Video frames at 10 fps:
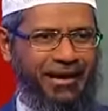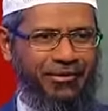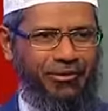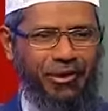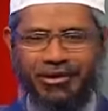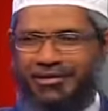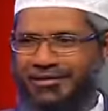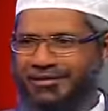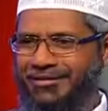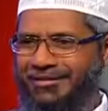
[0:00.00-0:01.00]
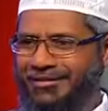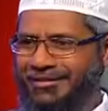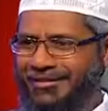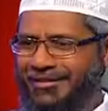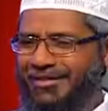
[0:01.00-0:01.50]
I could not
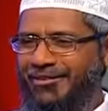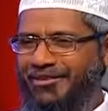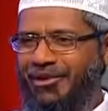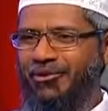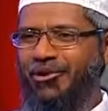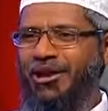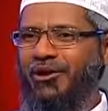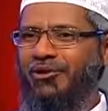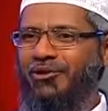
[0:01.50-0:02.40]
live as at Kokni.